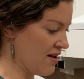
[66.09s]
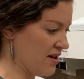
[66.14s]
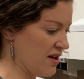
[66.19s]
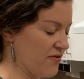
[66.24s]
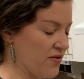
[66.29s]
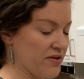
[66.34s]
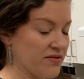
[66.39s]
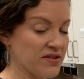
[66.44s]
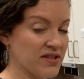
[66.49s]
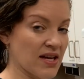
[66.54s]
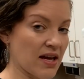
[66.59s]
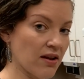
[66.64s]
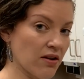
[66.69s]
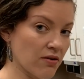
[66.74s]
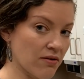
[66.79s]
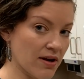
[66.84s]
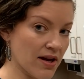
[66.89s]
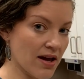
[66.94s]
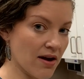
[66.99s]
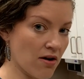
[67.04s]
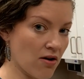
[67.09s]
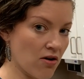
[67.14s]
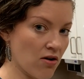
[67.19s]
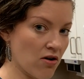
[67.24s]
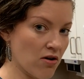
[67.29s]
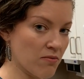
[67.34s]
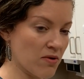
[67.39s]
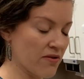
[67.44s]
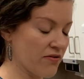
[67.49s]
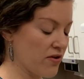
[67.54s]
If you have celery at
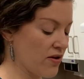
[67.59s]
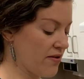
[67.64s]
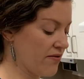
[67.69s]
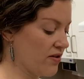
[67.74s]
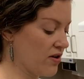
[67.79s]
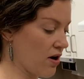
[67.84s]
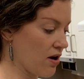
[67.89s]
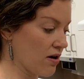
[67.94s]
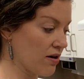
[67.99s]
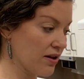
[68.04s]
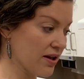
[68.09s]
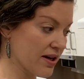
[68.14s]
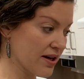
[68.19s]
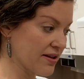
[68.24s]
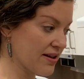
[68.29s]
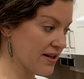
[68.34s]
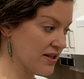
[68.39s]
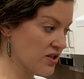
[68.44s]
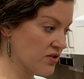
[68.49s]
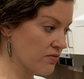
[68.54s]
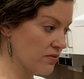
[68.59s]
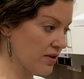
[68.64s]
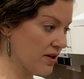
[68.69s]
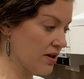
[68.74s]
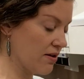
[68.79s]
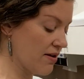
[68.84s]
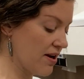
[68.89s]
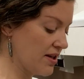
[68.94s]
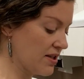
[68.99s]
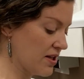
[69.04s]
home or if you have garlic, that's really
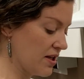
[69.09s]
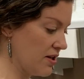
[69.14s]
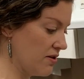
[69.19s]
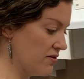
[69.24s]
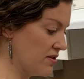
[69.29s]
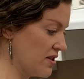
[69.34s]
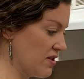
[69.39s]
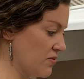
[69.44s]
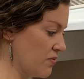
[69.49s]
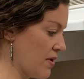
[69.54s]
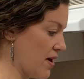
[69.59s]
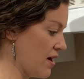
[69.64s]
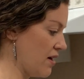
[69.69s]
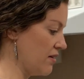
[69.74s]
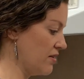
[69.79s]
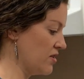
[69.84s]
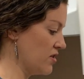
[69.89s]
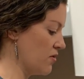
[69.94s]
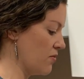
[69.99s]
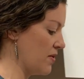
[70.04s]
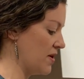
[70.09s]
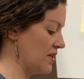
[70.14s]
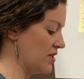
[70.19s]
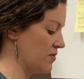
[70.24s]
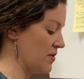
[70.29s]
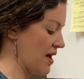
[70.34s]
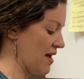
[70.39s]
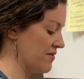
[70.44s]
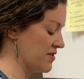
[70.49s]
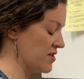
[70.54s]
great to use as well. So once
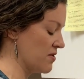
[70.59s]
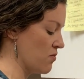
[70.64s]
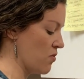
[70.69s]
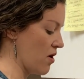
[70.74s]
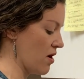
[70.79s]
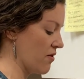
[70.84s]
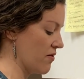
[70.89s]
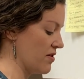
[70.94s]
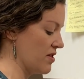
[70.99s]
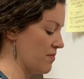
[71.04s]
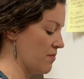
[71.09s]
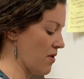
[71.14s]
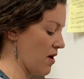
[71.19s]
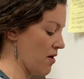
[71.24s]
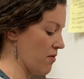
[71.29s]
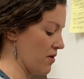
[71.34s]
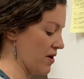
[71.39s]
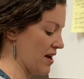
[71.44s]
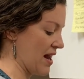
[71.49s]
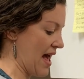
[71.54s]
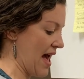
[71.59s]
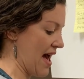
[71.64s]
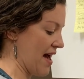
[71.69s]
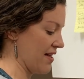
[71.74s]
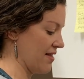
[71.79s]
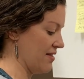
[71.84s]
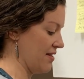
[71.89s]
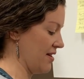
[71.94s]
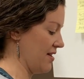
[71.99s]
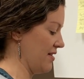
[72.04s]
we have some water in the pot, we're going to
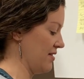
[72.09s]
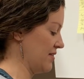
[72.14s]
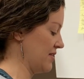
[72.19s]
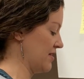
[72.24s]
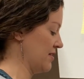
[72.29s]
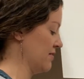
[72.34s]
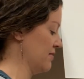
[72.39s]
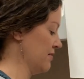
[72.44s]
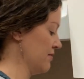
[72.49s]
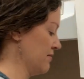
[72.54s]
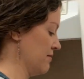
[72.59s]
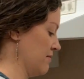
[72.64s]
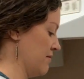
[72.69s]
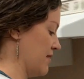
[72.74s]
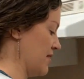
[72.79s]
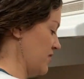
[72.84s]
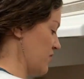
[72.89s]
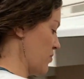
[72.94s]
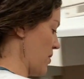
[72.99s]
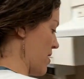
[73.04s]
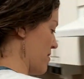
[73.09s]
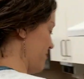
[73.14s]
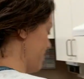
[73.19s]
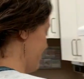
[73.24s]
add these as well.